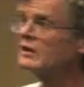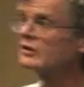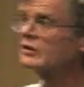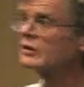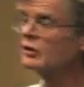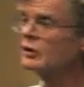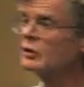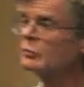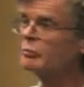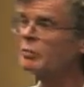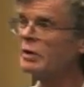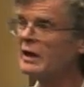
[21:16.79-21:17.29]
It's
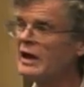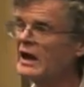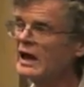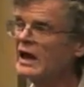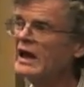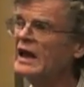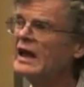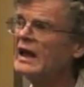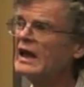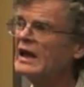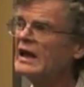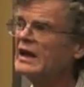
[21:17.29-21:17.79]
going to
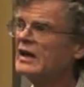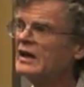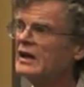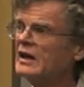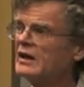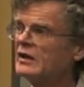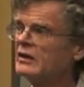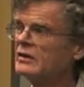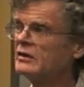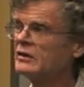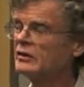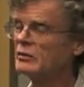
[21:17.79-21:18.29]
pay
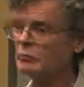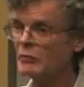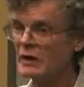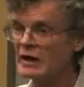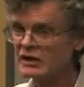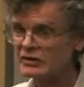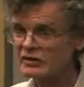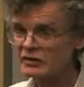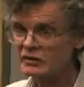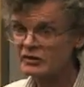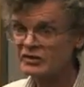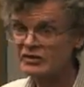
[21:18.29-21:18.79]
to,
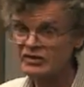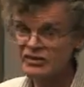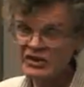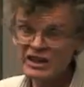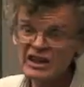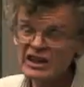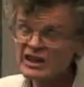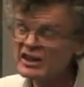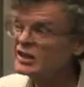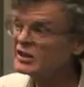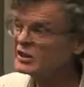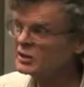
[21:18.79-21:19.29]
ma to
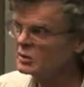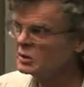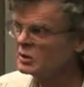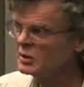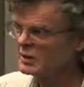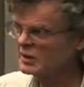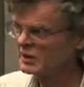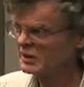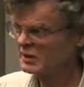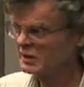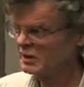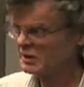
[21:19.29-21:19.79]
stick to
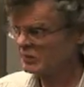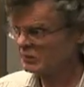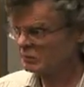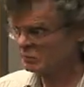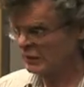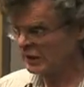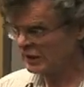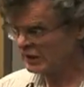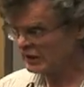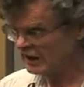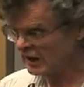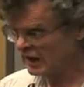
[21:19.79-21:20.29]

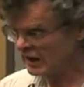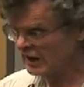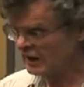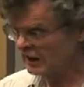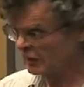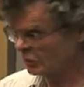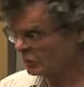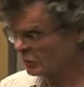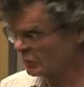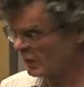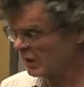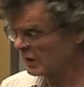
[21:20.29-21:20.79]
maintaining
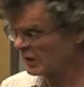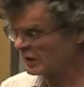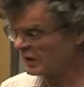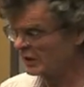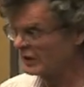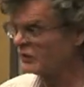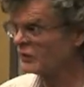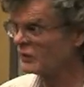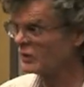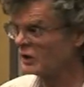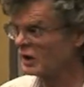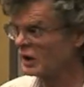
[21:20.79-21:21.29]
the quality
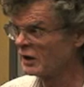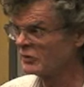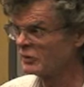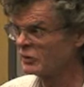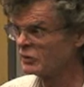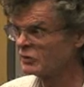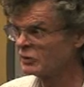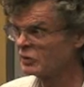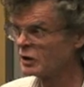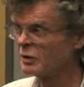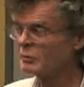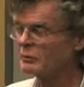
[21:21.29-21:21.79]
of the, of the
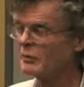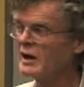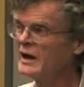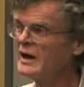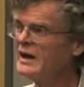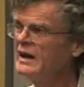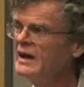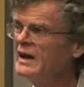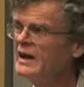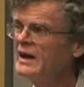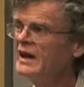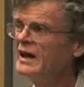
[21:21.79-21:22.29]

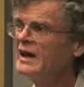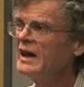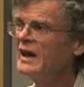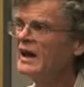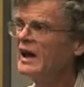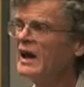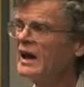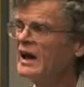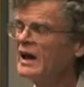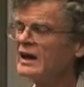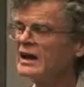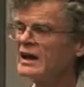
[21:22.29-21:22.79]
germline
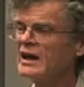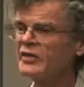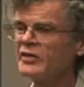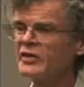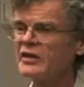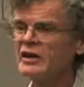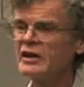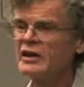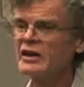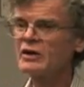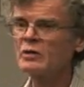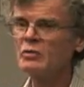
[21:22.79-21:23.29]
and let
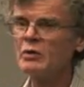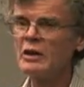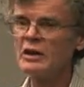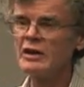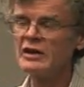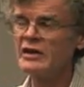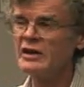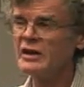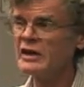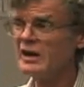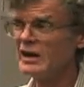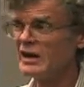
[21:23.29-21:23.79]
the
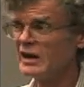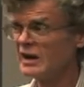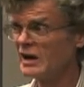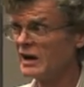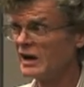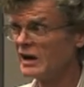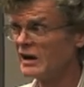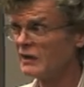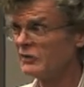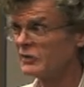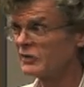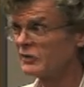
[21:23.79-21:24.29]
quality
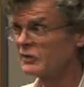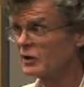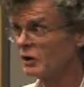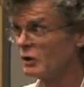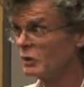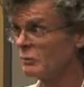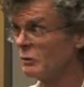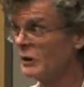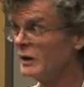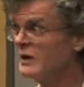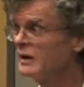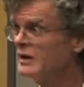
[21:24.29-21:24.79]
of the
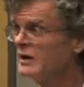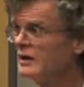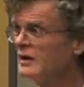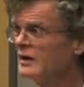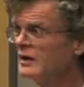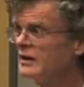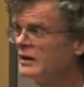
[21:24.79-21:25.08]
soma